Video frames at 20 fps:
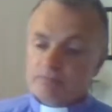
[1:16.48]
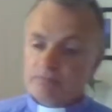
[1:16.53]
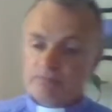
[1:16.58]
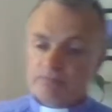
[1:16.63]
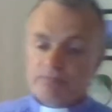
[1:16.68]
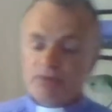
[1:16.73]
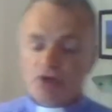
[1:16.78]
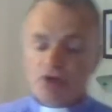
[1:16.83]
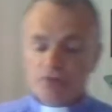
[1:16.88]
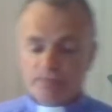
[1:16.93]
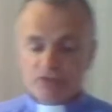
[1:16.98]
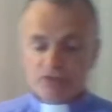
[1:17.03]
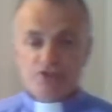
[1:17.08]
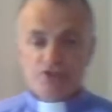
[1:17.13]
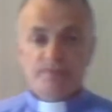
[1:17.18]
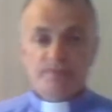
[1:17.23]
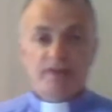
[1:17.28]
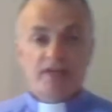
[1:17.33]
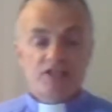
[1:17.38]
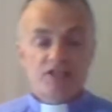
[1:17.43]
Pulpit
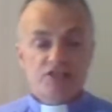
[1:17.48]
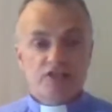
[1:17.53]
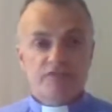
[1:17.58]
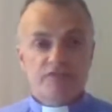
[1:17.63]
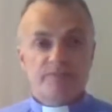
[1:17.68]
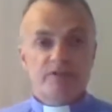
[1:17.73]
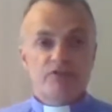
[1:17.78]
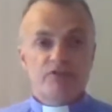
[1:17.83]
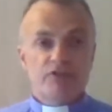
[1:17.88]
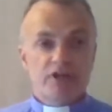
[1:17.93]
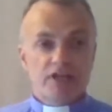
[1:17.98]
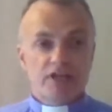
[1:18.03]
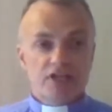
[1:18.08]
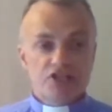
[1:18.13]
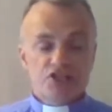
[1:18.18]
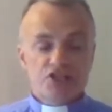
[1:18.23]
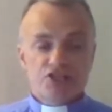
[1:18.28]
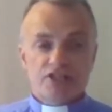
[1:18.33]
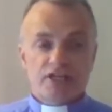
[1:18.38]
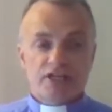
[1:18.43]
supplies have been
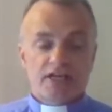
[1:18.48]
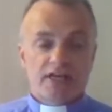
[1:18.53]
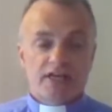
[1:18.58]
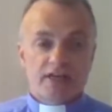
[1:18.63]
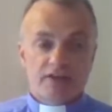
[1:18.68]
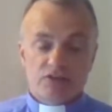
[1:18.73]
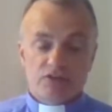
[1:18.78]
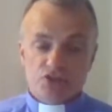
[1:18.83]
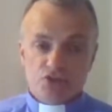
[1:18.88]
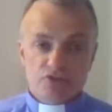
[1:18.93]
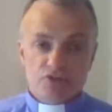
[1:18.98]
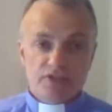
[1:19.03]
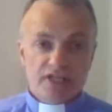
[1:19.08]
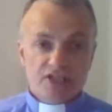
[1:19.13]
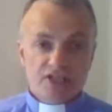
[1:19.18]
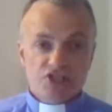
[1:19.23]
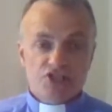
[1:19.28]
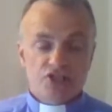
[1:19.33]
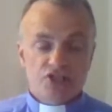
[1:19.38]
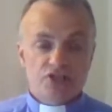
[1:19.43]
arranged, so
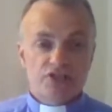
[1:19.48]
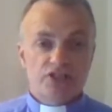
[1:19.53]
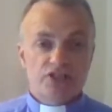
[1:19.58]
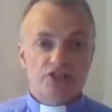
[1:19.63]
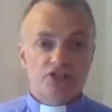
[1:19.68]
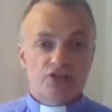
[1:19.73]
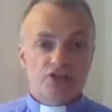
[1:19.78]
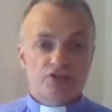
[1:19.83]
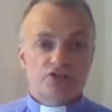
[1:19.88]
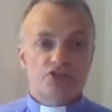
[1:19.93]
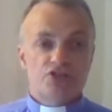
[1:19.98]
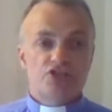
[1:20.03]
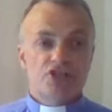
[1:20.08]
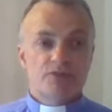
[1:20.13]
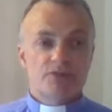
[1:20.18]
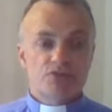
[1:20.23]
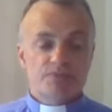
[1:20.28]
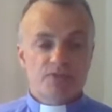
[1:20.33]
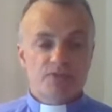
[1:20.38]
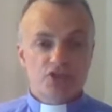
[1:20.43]
next Sunday, Dr.
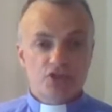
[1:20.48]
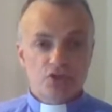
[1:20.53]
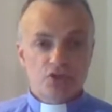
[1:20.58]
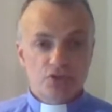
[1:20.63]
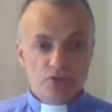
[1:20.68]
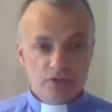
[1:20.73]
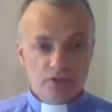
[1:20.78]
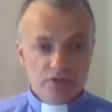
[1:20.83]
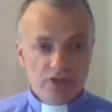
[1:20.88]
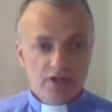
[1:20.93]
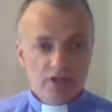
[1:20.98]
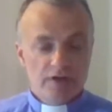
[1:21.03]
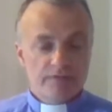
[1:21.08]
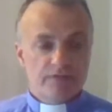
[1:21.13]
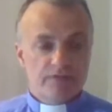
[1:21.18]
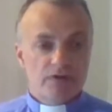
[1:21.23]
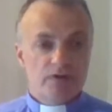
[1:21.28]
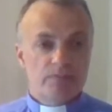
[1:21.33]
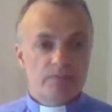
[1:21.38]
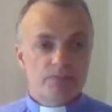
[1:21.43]
James McKeown
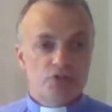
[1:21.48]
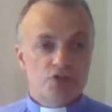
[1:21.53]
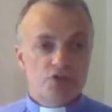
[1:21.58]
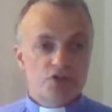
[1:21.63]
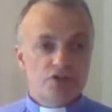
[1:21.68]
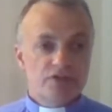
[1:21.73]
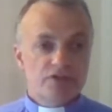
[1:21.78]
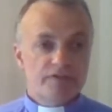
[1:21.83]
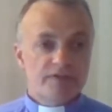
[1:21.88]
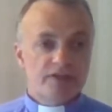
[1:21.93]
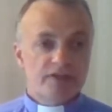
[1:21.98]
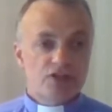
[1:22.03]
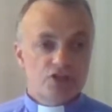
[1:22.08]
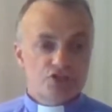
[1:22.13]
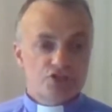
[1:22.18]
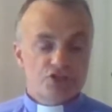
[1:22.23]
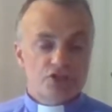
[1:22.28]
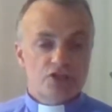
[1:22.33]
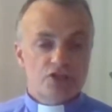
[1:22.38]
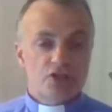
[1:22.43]
from Union
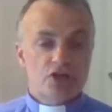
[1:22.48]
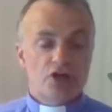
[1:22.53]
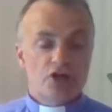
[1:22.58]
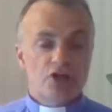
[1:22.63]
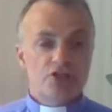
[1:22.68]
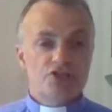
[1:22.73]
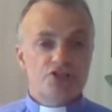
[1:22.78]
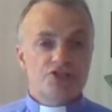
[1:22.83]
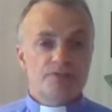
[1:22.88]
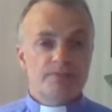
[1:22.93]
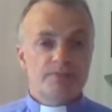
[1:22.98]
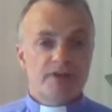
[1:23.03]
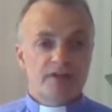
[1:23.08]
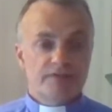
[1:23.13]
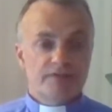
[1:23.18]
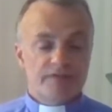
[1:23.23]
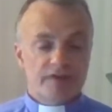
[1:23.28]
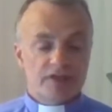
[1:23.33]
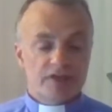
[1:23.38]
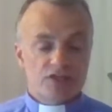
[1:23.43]
Theological College and
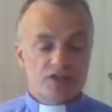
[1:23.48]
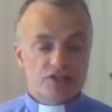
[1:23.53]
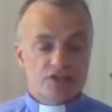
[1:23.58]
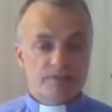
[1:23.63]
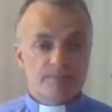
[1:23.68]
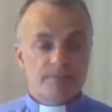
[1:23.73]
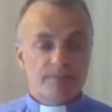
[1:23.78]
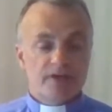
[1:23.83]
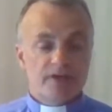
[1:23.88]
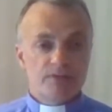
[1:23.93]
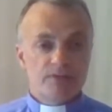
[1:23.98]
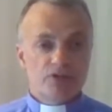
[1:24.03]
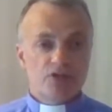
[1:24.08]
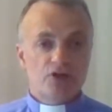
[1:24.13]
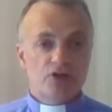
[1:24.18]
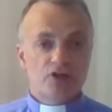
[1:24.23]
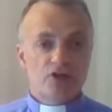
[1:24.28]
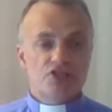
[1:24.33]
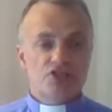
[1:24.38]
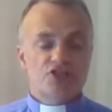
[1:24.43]
Belfast Bible
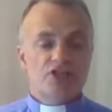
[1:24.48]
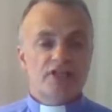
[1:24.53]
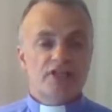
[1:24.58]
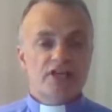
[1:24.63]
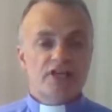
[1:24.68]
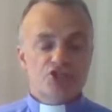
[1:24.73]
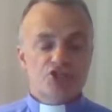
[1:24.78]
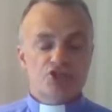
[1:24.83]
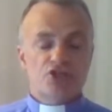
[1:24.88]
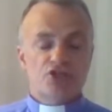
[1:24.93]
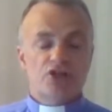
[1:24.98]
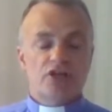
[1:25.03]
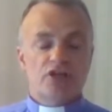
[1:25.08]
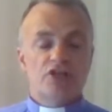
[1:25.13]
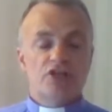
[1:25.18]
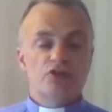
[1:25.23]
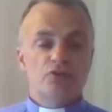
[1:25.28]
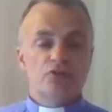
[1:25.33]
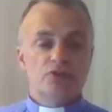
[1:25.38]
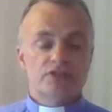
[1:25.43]
College, a lecturer
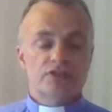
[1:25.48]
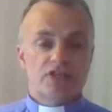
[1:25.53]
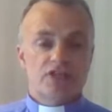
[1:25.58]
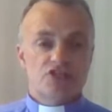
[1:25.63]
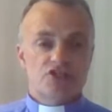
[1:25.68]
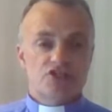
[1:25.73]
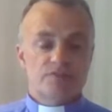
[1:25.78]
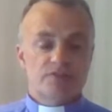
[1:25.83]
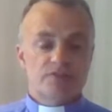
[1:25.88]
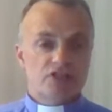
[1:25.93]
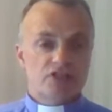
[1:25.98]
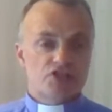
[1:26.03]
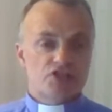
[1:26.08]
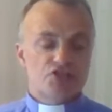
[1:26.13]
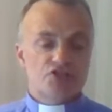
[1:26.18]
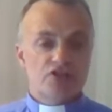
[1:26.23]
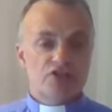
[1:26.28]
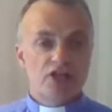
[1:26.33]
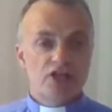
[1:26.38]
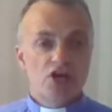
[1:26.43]
in Old Testament
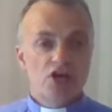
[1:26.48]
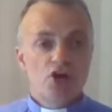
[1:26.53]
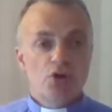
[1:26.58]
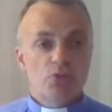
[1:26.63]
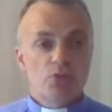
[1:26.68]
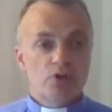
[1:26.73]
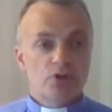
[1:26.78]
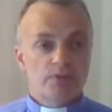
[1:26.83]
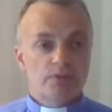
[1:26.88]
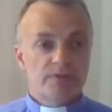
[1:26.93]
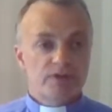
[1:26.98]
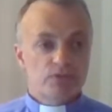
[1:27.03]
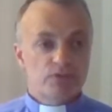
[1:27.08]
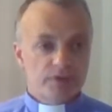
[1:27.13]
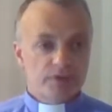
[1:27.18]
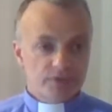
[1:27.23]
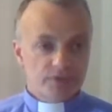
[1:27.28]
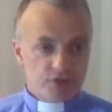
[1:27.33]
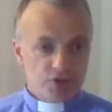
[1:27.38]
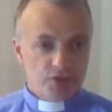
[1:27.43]
history, will be
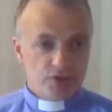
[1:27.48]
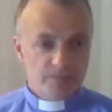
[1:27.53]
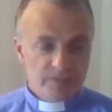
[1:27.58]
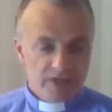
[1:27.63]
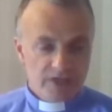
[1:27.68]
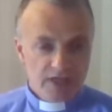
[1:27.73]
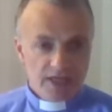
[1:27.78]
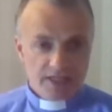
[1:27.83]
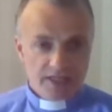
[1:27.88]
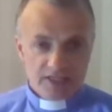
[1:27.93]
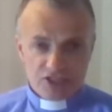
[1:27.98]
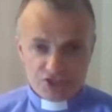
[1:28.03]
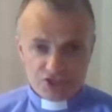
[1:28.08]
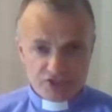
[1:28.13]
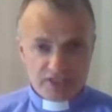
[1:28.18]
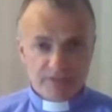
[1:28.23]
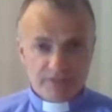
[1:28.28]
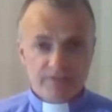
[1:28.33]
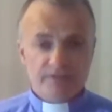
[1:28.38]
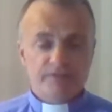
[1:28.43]
with you. He's
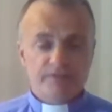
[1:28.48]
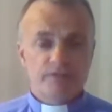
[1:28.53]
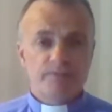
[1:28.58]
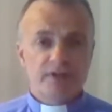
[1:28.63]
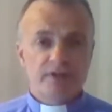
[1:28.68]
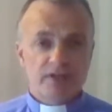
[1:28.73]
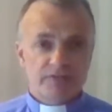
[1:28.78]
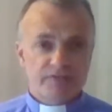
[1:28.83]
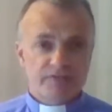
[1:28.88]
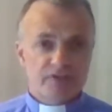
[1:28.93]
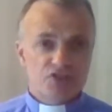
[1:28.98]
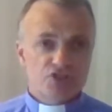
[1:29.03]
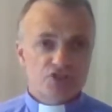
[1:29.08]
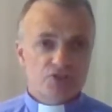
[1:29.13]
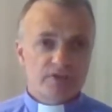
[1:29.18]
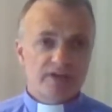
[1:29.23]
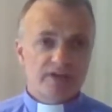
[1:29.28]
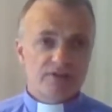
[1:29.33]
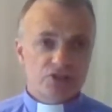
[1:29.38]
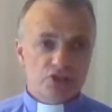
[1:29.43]
travelling from Belfast, so
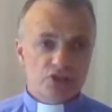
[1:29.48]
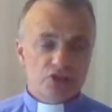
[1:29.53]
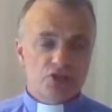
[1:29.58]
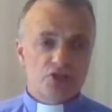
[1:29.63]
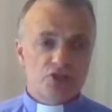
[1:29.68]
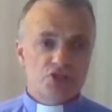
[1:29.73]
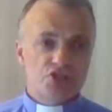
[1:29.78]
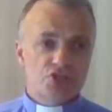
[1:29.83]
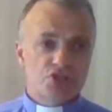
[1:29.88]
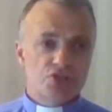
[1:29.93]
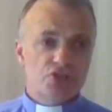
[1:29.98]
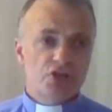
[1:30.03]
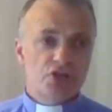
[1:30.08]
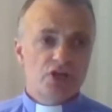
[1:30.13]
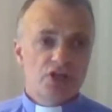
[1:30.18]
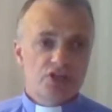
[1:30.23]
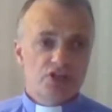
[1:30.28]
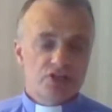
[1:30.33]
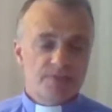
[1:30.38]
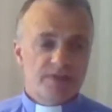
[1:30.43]
I would encourage you
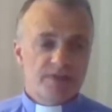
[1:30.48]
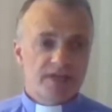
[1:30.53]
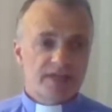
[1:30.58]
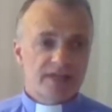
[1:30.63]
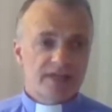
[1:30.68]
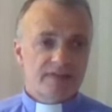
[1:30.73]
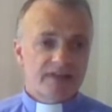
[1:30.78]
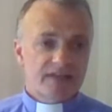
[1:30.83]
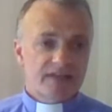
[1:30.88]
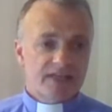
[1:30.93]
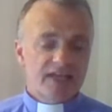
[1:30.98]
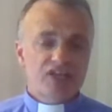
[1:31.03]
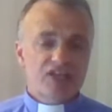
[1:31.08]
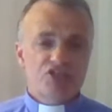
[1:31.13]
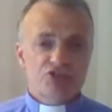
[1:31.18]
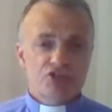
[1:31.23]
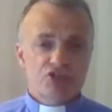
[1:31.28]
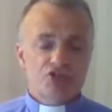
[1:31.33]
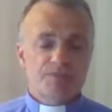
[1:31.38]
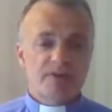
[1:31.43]
to make that
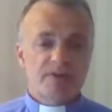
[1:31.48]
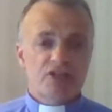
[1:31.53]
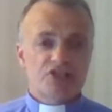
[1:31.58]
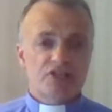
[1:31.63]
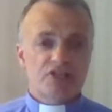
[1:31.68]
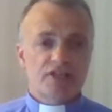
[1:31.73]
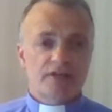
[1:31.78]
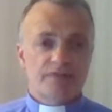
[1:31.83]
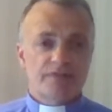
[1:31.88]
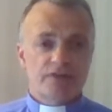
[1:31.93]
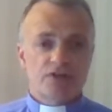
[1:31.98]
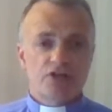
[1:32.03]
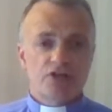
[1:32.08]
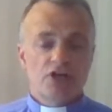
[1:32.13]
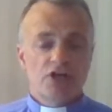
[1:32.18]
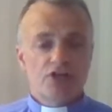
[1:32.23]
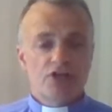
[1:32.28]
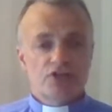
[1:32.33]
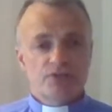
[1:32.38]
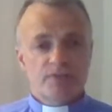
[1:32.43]
extra special effort
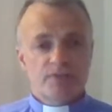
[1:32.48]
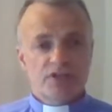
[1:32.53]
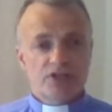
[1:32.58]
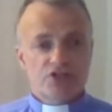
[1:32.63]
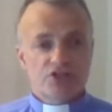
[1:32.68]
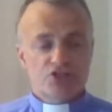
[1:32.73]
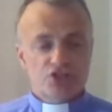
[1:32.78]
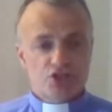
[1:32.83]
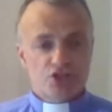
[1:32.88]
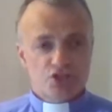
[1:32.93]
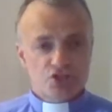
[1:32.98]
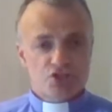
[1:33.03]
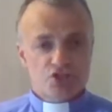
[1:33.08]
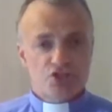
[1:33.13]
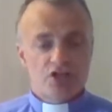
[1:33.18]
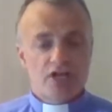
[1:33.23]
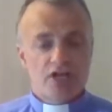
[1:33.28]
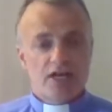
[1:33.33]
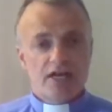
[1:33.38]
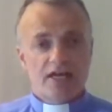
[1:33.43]
to be at church
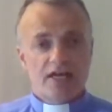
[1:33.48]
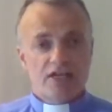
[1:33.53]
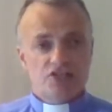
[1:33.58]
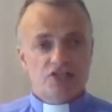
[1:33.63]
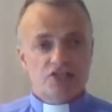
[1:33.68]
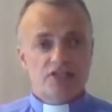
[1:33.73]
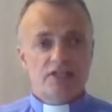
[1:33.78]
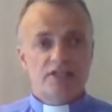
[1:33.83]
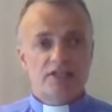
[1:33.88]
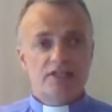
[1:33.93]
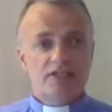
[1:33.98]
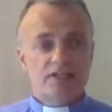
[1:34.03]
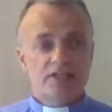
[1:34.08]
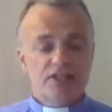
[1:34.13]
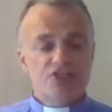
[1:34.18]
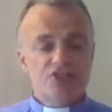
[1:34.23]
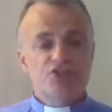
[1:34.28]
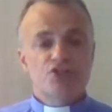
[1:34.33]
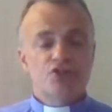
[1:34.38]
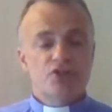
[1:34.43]
as he
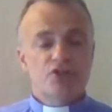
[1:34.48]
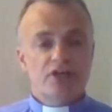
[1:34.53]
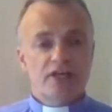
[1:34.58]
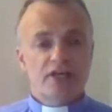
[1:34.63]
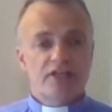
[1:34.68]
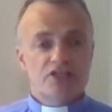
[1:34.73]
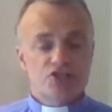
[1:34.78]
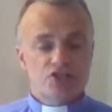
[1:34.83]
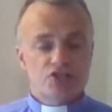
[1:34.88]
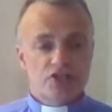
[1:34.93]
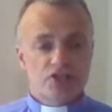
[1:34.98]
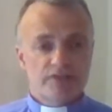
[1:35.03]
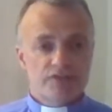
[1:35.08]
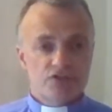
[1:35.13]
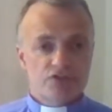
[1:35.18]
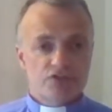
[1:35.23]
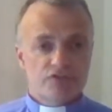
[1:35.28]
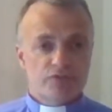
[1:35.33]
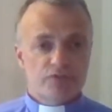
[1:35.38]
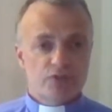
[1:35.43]
leads you in a service
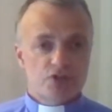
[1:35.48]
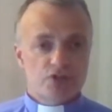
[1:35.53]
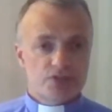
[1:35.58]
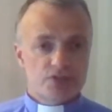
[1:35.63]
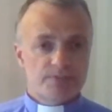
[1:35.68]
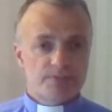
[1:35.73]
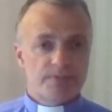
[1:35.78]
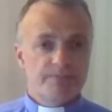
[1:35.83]
of worship.